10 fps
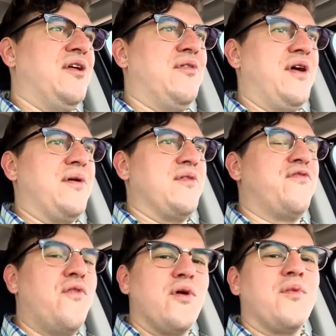you know there were
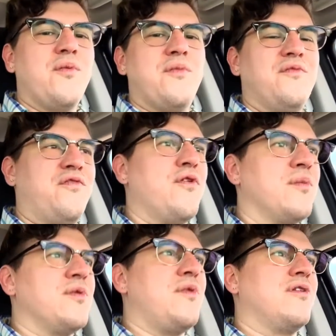former
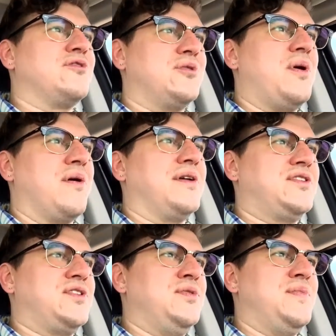former martial
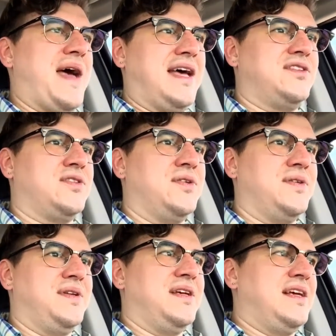artists who
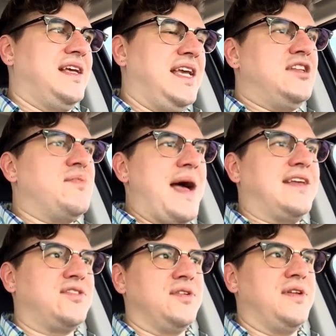mastered each
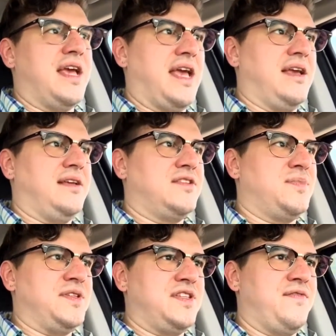mastered a
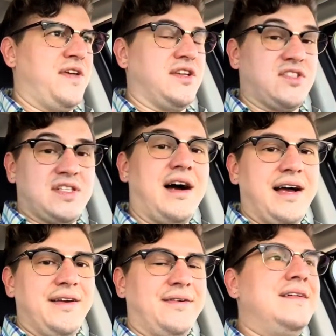specific
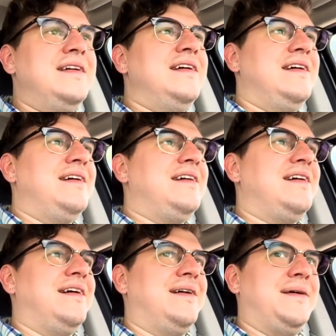style,
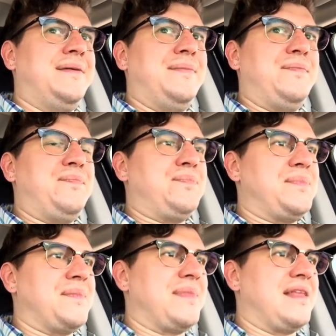
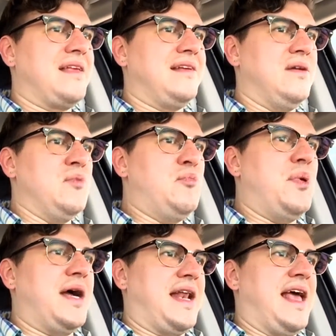um,
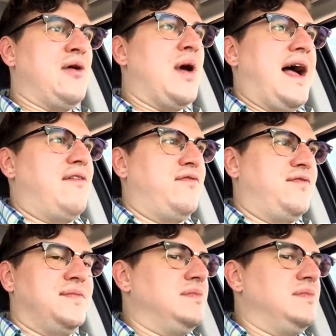but who have